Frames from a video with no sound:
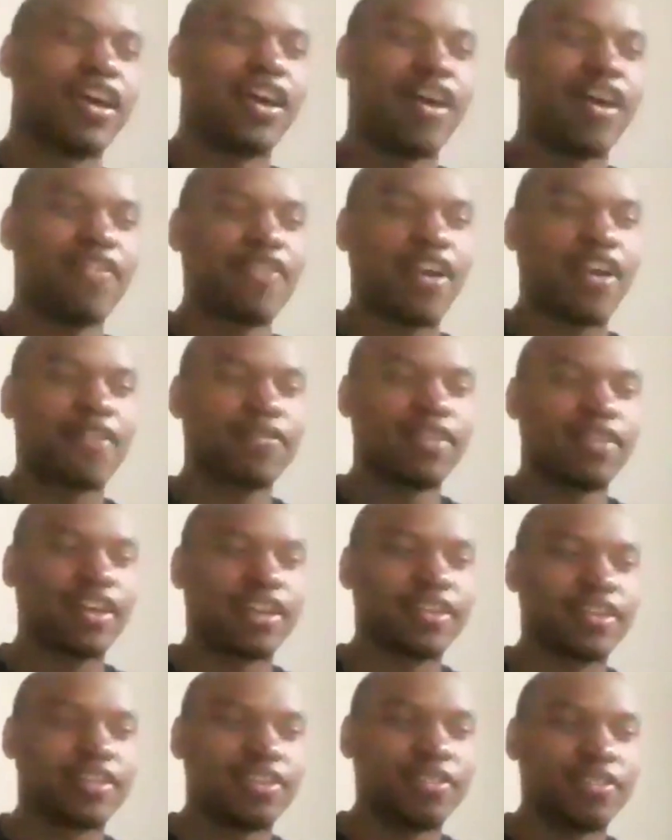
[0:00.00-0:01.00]
I feel
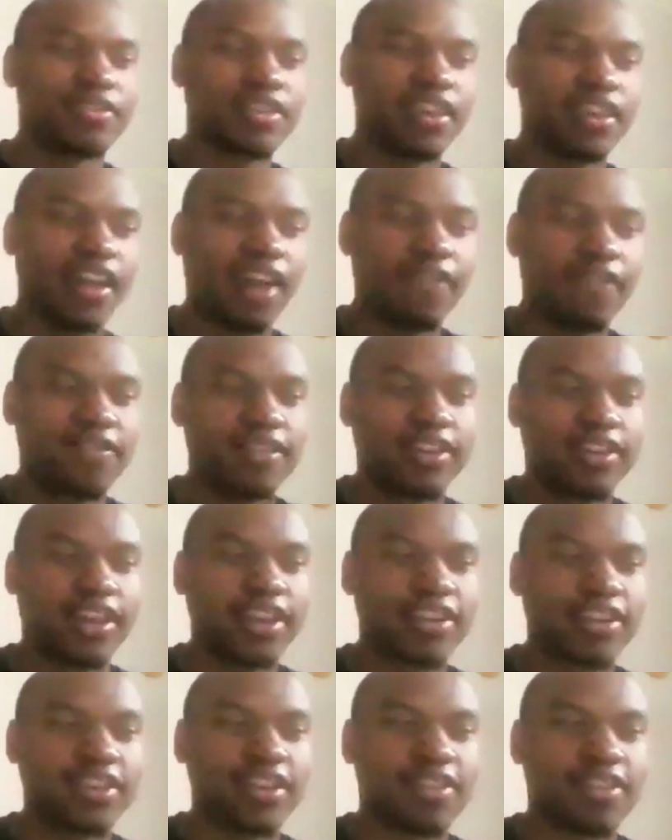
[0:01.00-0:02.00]
like low key. I feel
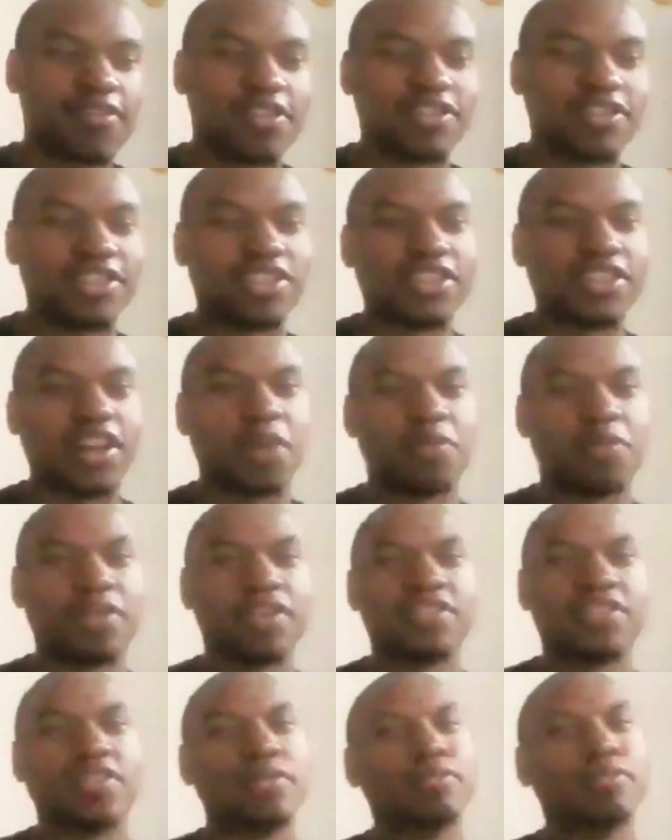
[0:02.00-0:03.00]
like Richard Sherman
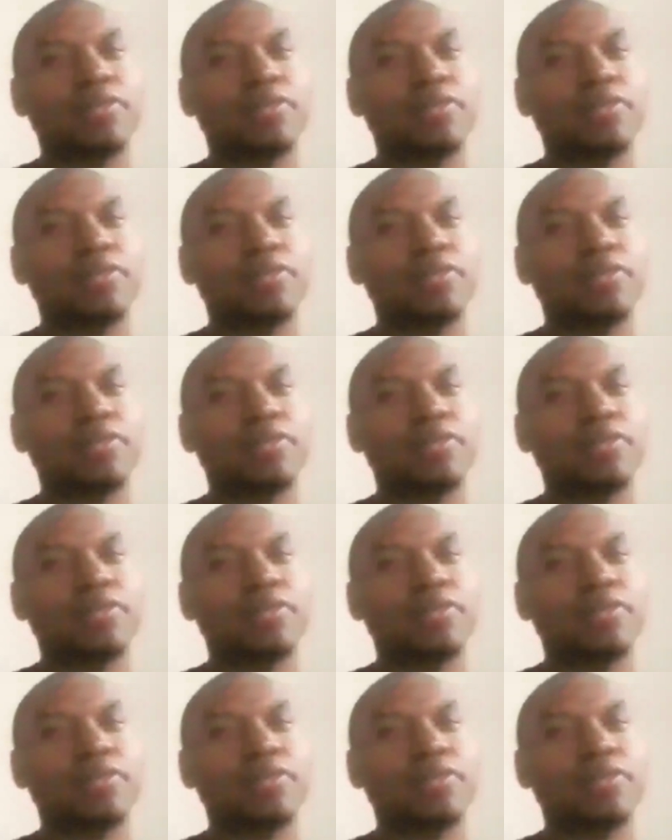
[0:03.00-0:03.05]
is a